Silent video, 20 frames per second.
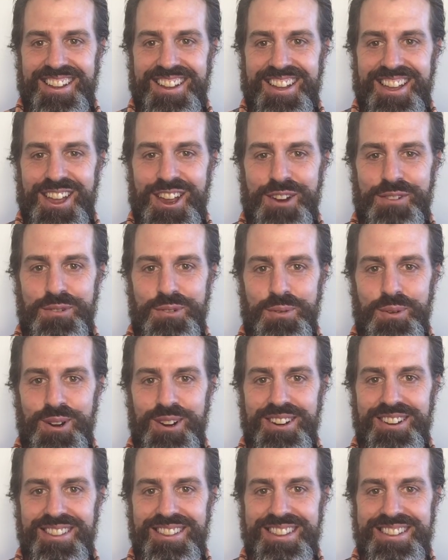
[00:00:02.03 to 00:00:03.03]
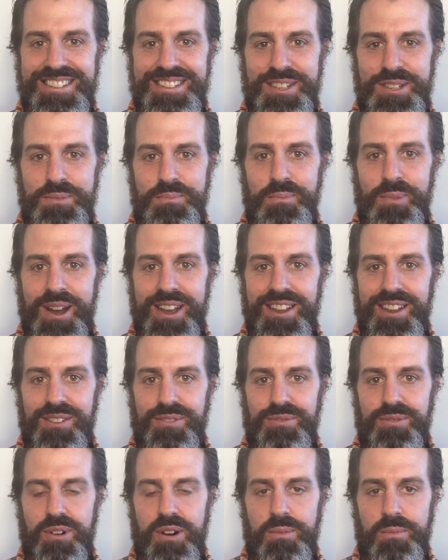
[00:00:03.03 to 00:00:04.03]
Hey everyone, this is Mike
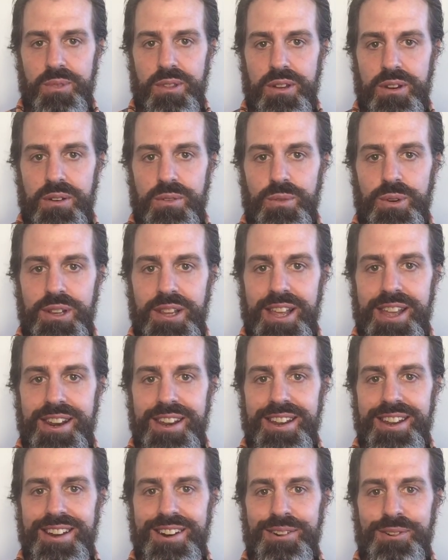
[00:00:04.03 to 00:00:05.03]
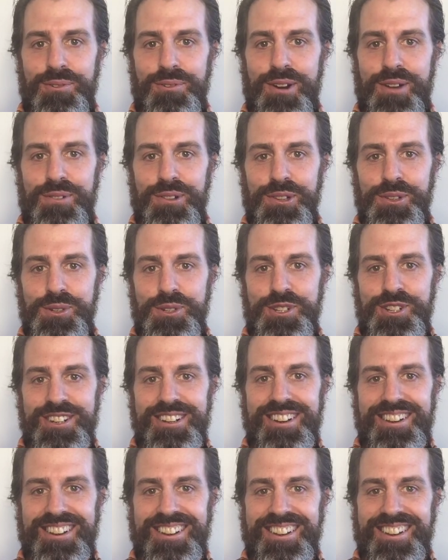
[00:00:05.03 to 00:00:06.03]
from the Relating
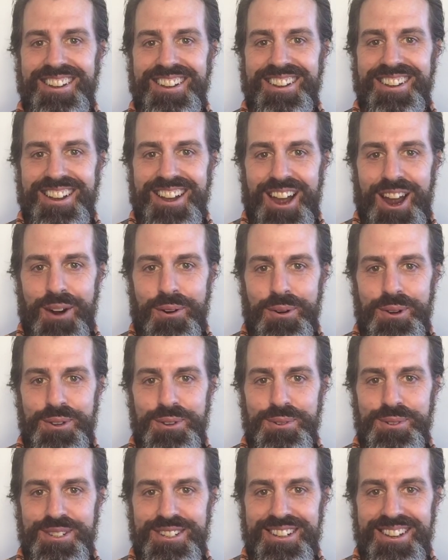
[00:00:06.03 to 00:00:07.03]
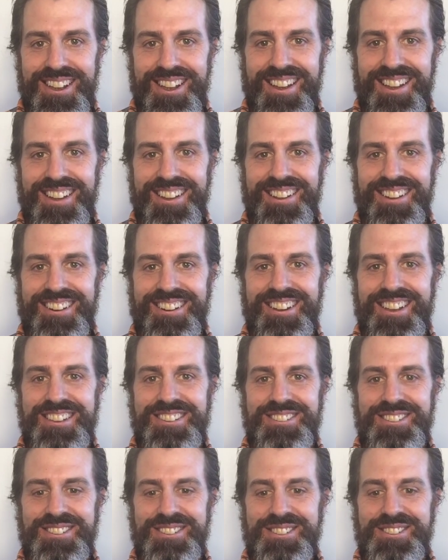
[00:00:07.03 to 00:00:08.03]
Revolution. How are you today?
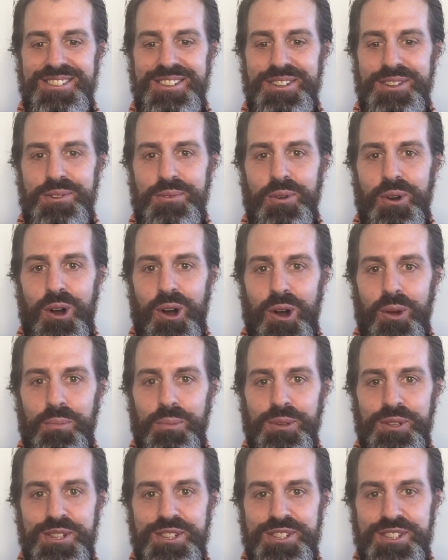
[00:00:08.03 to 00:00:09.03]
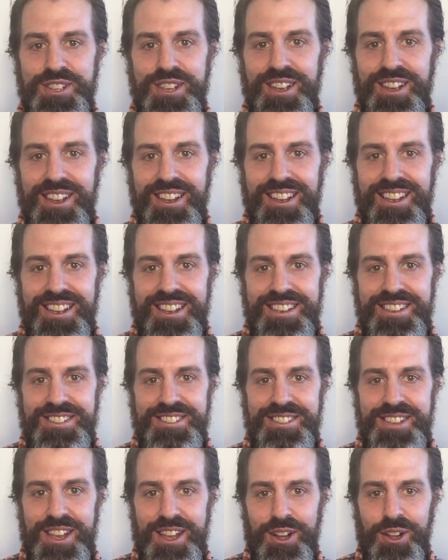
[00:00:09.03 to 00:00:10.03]
Nice to see you all. Please
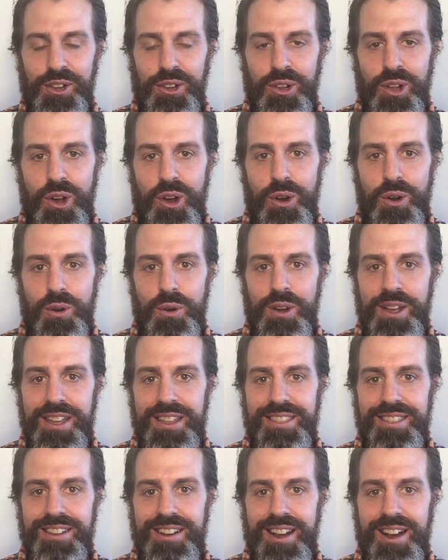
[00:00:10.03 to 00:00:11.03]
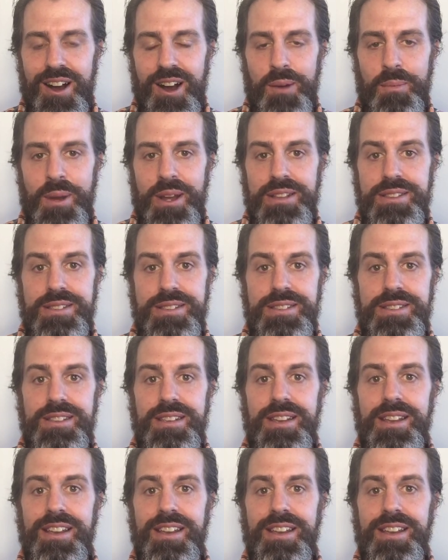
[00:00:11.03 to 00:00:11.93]
say hello in the comments.